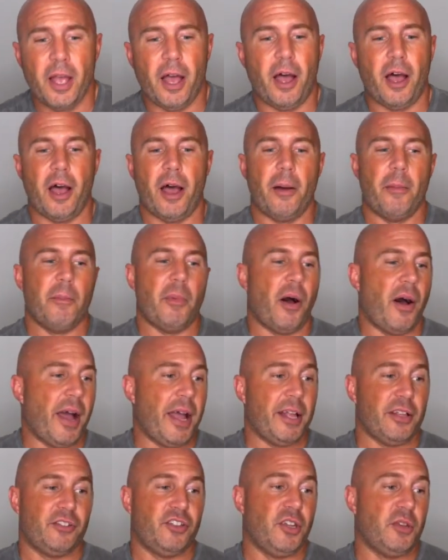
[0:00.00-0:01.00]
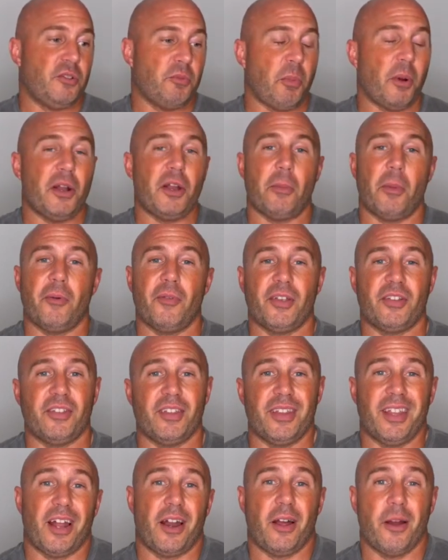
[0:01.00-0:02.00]
Um, I actually sprayed it on my wrist,
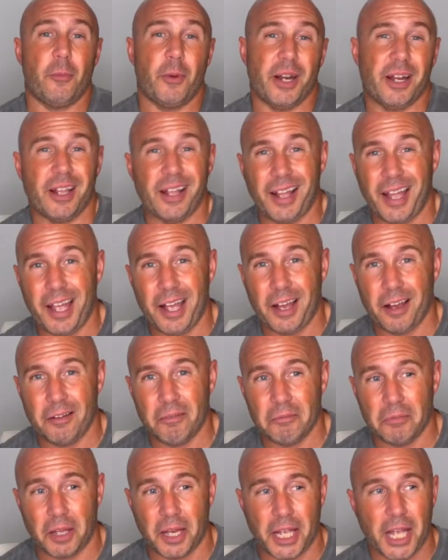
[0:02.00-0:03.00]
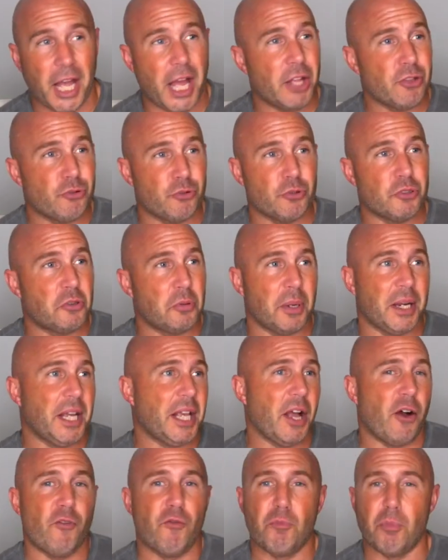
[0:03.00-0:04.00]
and then I went and hit like one hundred and twenty
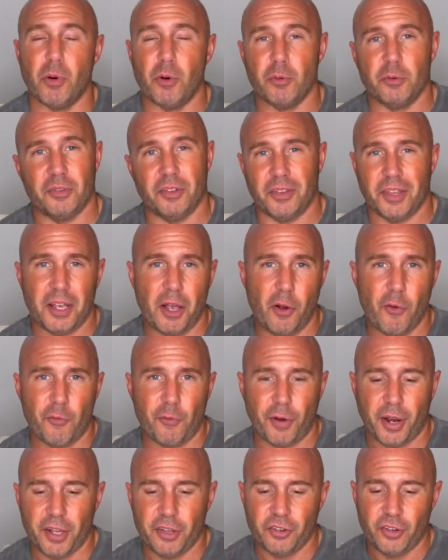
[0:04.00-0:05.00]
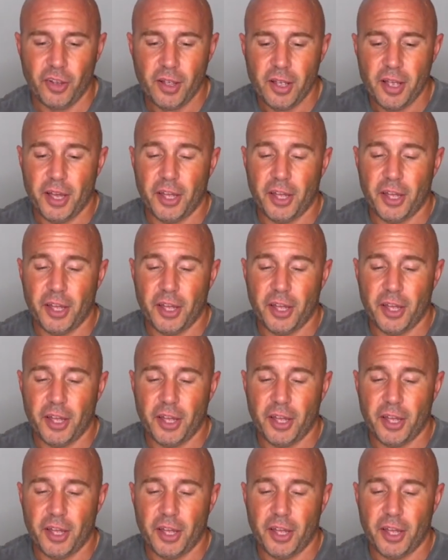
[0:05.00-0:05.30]
golf balls at the golf range,